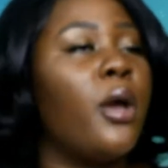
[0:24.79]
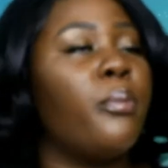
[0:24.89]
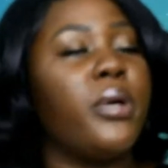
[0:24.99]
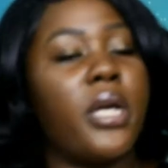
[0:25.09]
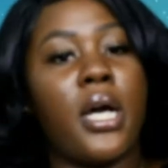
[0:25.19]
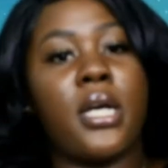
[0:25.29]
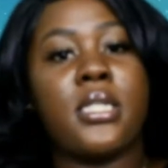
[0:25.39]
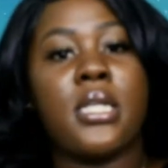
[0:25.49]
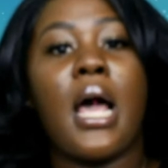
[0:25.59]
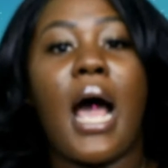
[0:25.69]

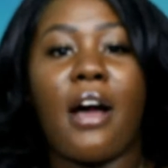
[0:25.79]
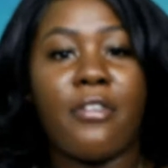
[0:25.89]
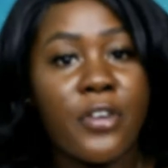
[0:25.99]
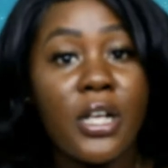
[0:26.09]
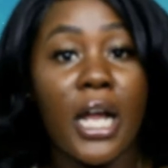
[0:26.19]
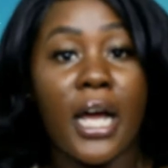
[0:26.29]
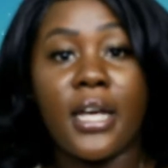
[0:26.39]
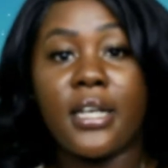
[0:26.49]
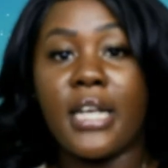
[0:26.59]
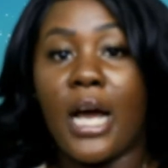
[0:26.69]
Because I feel
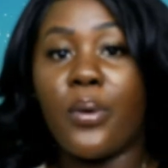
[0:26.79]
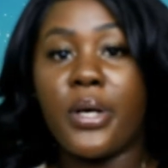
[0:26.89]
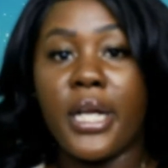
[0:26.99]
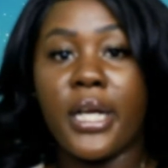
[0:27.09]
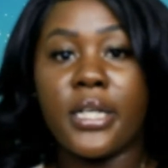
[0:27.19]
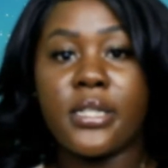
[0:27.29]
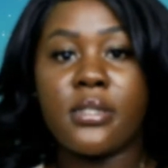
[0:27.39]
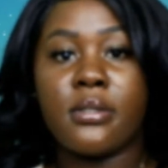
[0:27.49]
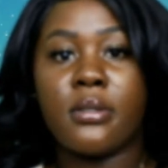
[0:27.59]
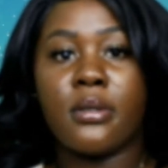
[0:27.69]
like
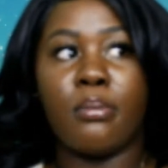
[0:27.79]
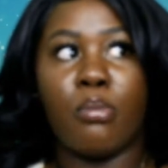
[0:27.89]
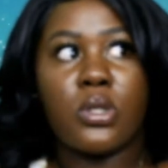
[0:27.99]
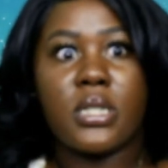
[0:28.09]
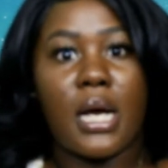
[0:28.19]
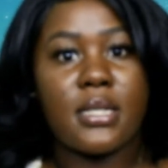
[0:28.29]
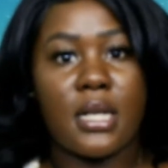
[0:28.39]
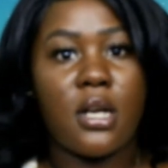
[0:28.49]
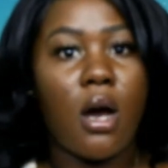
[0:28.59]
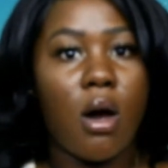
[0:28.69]
nowadays most guys
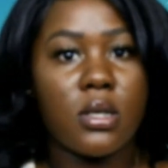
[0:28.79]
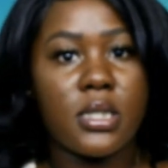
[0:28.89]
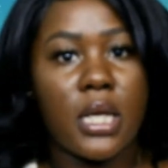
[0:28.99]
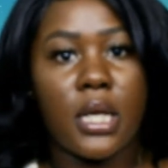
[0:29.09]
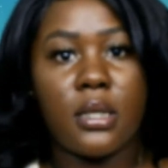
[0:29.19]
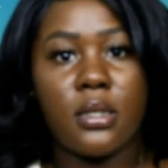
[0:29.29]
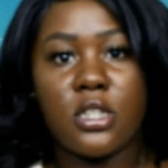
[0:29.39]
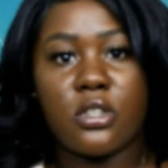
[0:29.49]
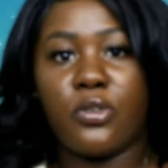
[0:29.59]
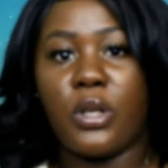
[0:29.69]
are dogs and they
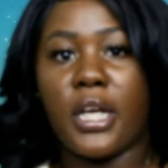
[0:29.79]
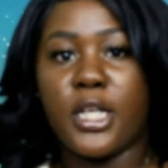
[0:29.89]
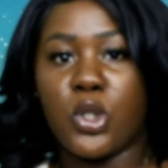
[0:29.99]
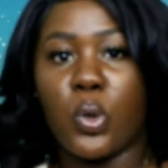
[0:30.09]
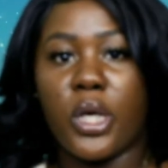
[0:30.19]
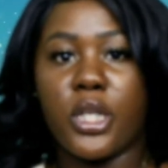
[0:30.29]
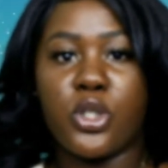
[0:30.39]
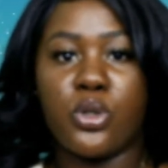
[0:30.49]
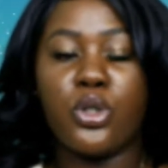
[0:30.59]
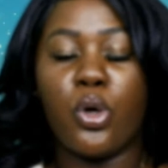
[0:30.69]
just feel like it's okay
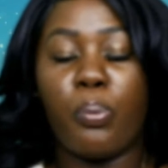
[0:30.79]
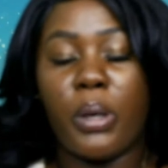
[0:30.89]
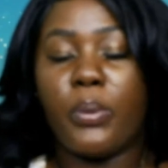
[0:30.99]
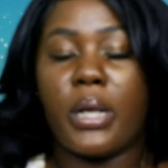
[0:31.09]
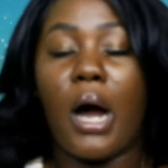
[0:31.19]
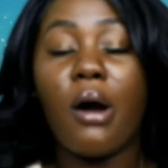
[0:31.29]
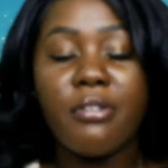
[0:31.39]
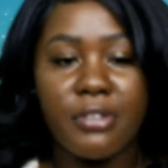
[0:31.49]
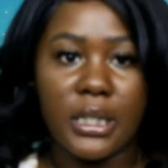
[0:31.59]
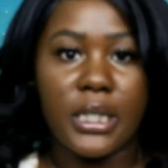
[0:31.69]
to, you know, play with our
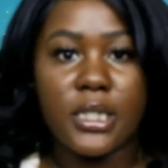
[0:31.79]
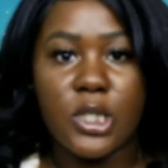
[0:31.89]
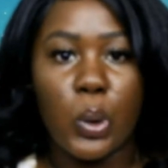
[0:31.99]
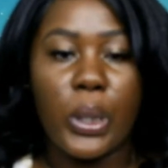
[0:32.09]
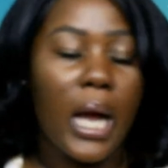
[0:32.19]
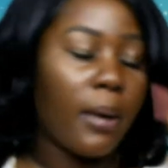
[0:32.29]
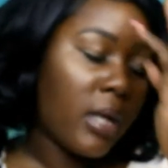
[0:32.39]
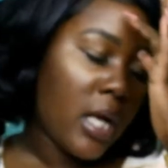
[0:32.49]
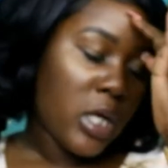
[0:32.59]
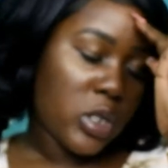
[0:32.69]
feelings. So yeah,
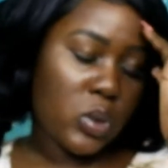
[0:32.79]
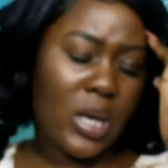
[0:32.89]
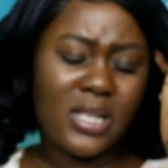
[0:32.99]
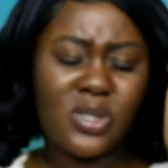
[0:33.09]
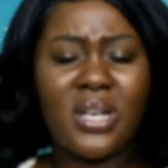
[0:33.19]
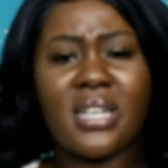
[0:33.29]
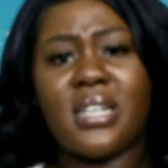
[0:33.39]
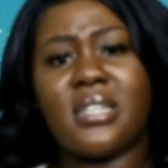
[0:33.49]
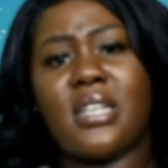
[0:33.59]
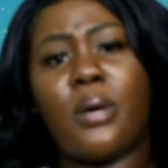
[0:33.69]
so as you guys
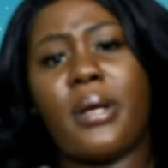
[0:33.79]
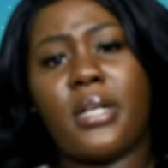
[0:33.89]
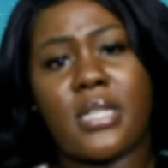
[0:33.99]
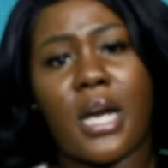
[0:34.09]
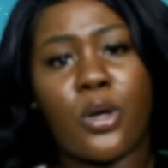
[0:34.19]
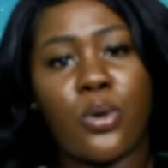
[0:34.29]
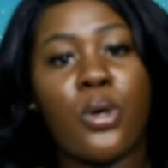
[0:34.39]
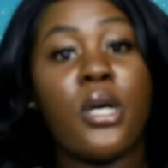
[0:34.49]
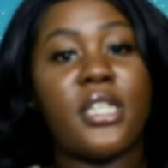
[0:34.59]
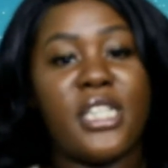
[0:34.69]
can tell by the title,
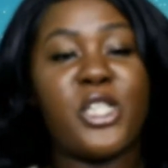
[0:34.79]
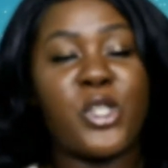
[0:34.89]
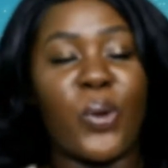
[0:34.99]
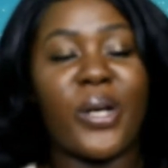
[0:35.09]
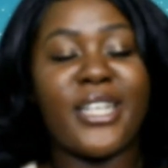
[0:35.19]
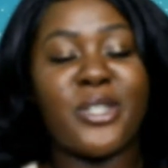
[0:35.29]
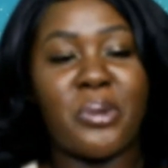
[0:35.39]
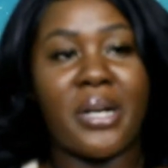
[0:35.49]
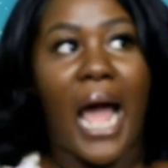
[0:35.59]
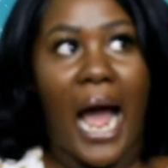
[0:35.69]
this story is
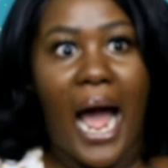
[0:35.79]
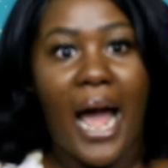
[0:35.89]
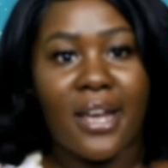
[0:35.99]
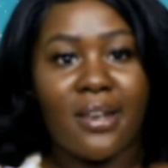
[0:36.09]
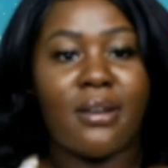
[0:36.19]
when I